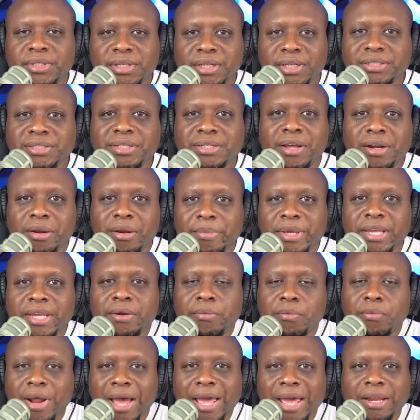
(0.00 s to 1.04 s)
it's going to be
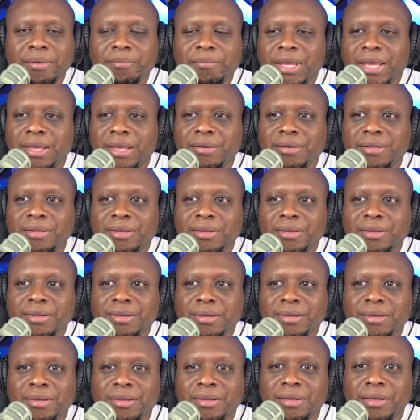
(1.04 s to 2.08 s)
in writing, man.
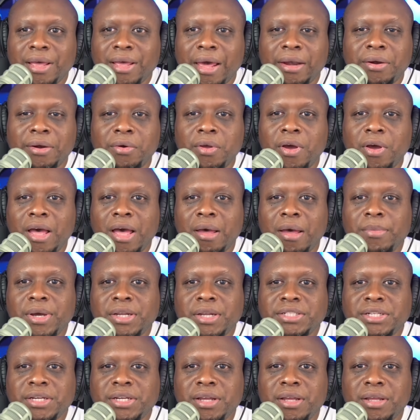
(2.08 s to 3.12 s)
I don't know how
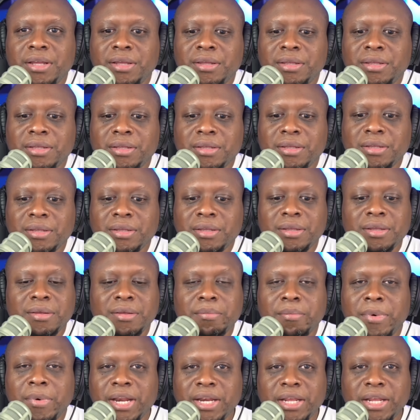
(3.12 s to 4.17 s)
much
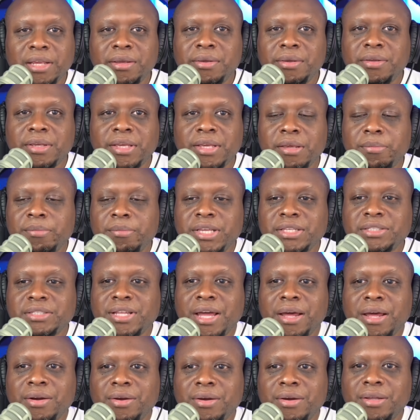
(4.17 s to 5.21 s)
money he
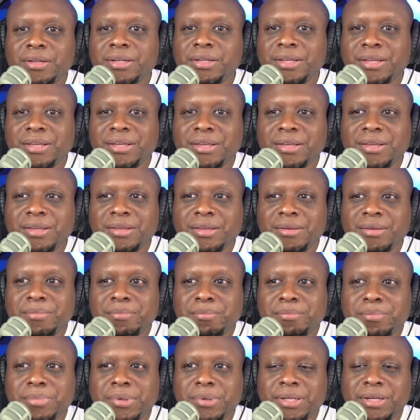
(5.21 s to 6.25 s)
missed out on,
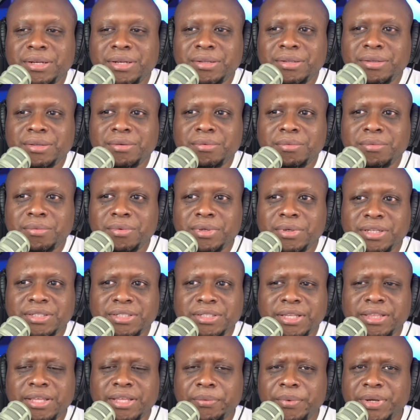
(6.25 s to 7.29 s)
but he
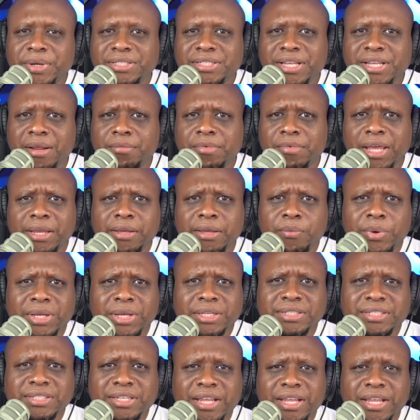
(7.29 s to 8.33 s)
said they re-signed him like in
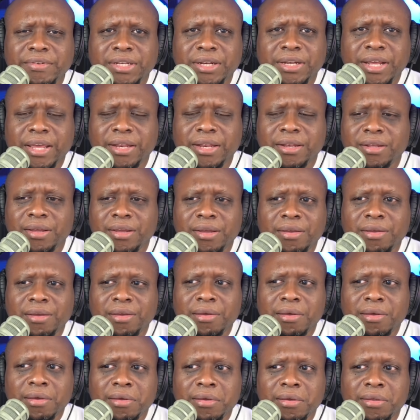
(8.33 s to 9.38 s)
week 7, and
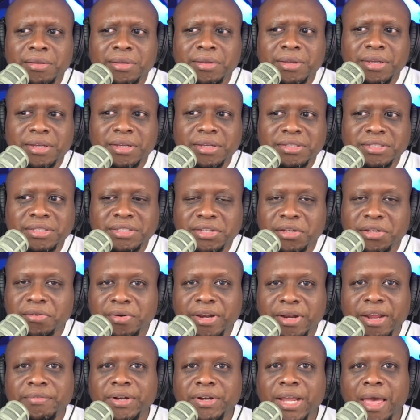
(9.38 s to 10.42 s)
he still
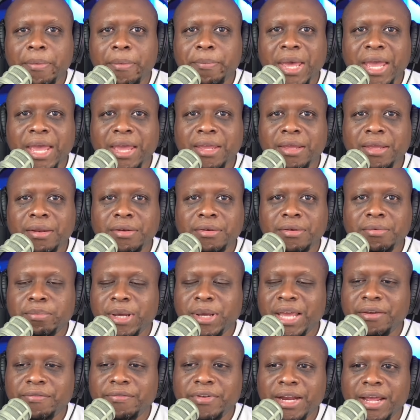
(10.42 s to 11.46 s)
never got paid
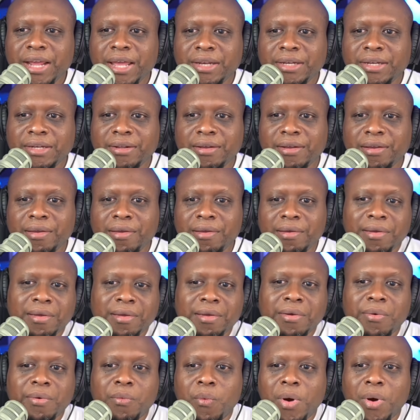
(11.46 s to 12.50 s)
for that.
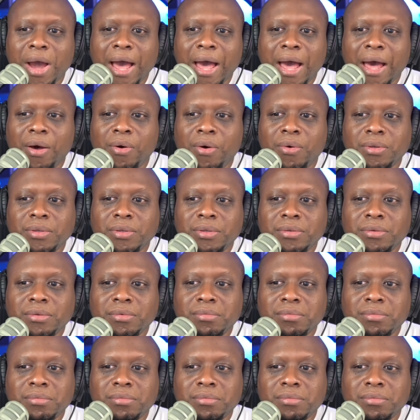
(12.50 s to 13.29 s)
Wow.